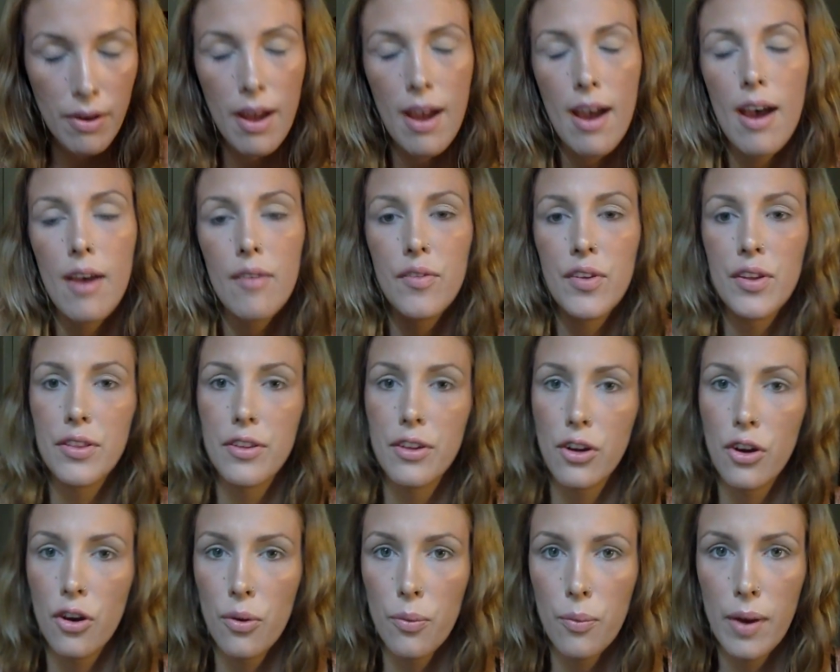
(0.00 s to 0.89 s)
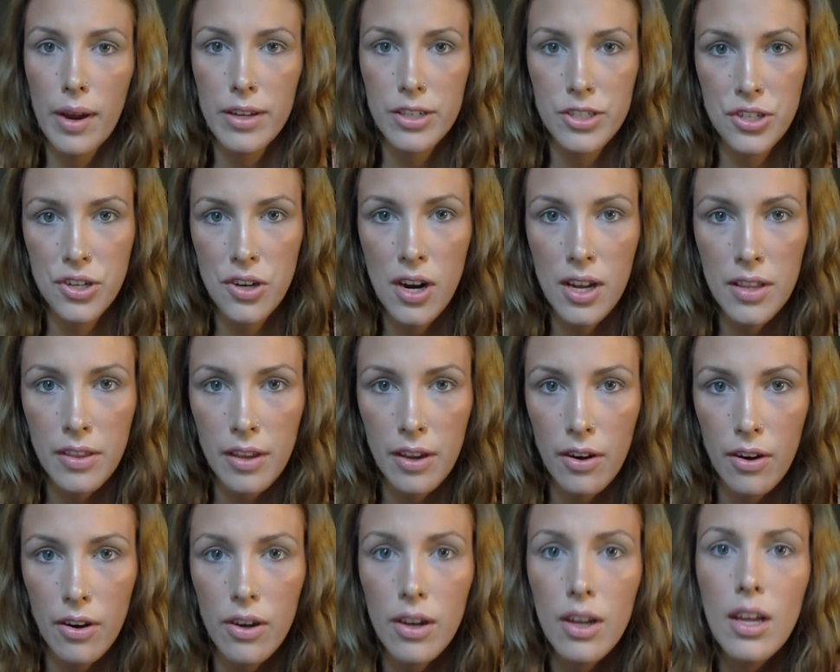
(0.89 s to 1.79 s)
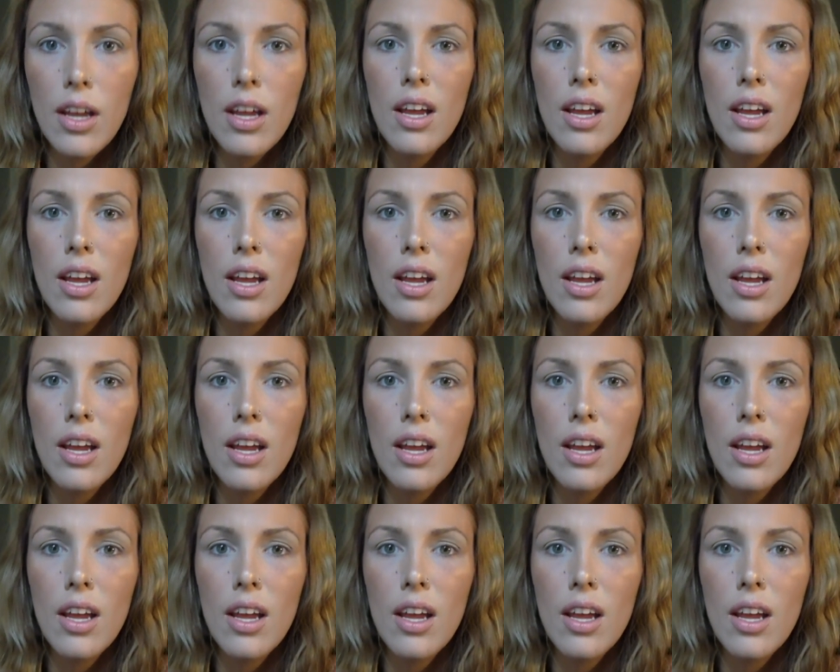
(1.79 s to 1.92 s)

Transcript: having the corrector on there,